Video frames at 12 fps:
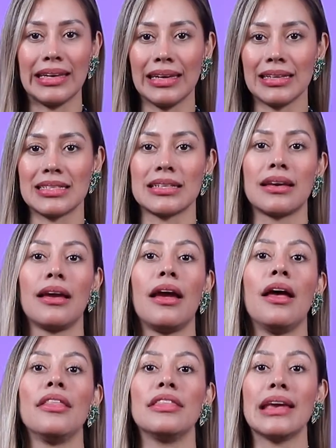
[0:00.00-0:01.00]
eat
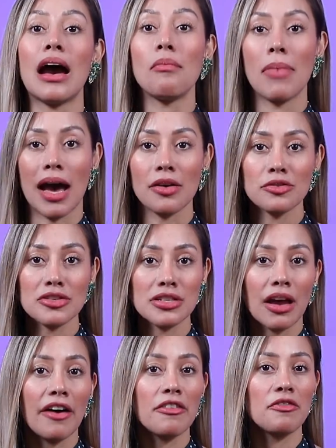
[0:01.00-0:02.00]
the
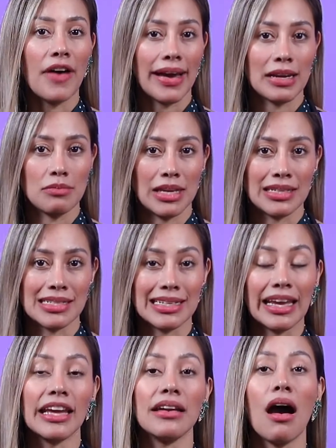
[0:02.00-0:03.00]
amount of
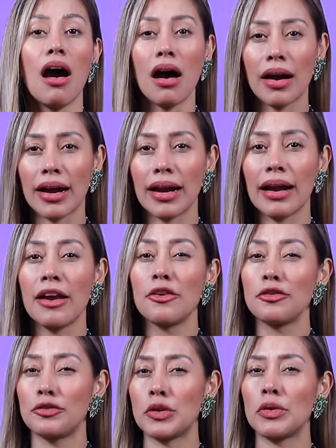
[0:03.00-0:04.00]
vitamins in our
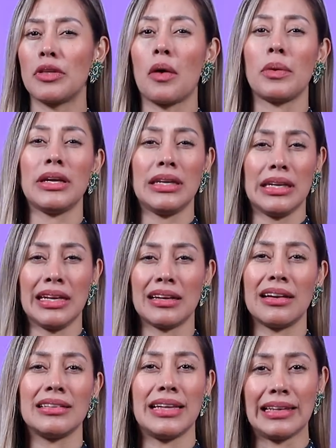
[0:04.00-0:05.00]
food that we need
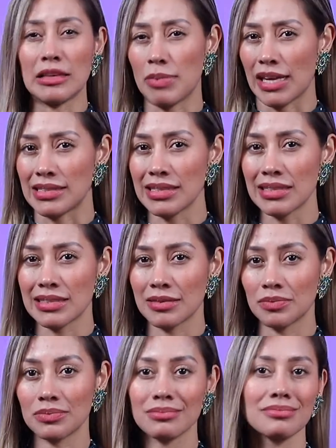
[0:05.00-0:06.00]
on a daily
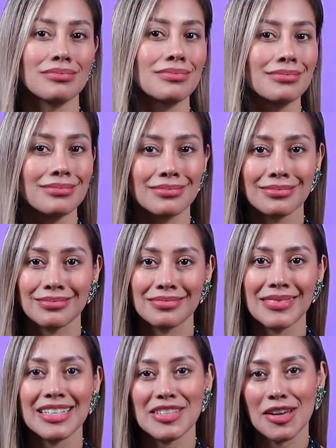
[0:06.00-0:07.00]
basis?
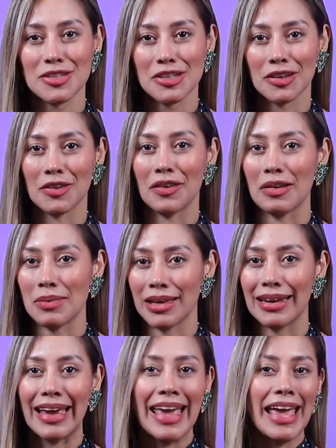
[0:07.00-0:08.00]
That's not true. I
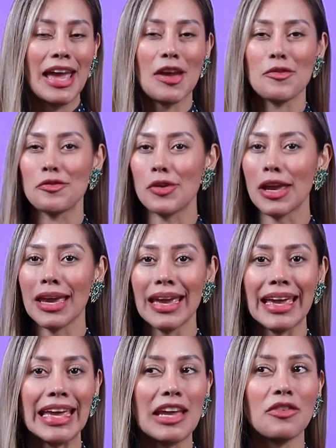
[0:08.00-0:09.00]
mean,
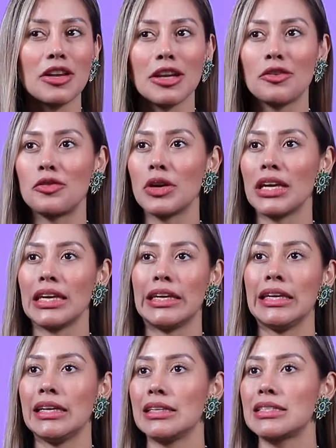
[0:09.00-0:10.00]
even if we
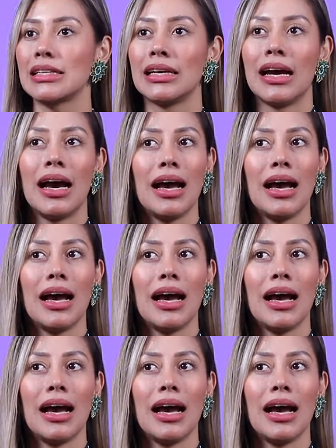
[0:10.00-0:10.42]
eat